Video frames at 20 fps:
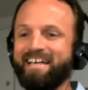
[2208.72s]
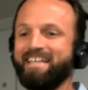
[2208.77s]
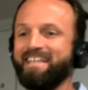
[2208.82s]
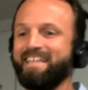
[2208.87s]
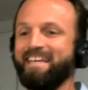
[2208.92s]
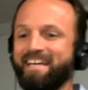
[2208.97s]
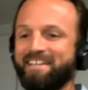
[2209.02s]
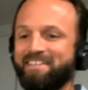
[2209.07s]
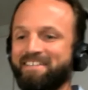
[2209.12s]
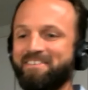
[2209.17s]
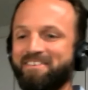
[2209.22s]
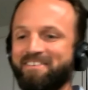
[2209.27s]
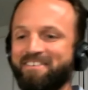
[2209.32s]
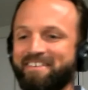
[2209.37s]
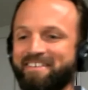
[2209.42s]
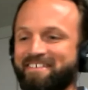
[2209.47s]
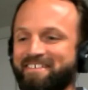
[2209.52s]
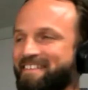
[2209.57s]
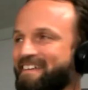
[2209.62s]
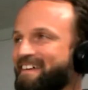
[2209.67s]
and the answer
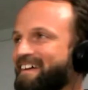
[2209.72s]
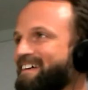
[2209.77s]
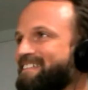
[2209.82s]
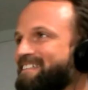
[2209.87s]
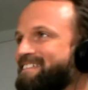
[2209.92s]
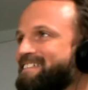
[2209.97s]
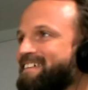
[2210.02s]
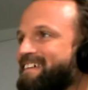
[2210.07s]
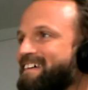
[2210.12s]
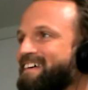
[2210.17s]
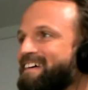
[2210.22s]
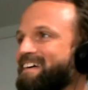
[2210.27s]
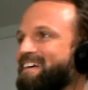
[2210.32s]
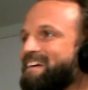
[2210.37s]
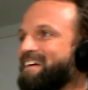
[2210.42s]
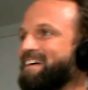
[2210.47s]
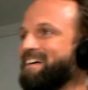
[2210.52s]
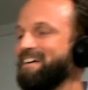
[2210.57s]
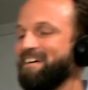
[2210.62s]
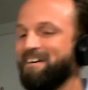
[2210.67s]
is yes,
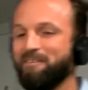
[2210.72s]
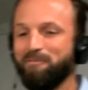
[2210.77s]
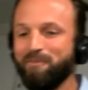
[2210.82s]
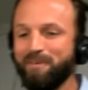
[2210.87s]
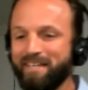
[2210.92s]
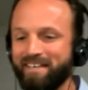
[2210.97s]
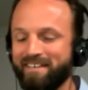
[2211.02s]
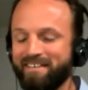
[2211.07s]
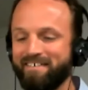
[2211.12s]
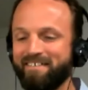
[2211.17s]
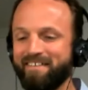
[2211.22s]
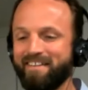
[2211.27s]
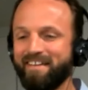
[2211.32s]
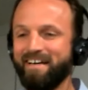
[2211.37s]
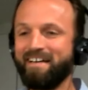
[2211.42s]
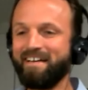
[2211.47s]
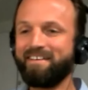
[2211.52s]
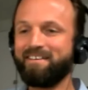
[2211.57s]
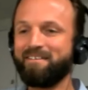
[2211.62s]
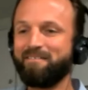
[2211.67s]
uh, we can do
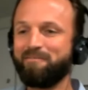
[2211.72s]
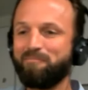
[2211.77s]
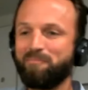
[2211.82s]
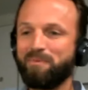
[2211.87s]
that.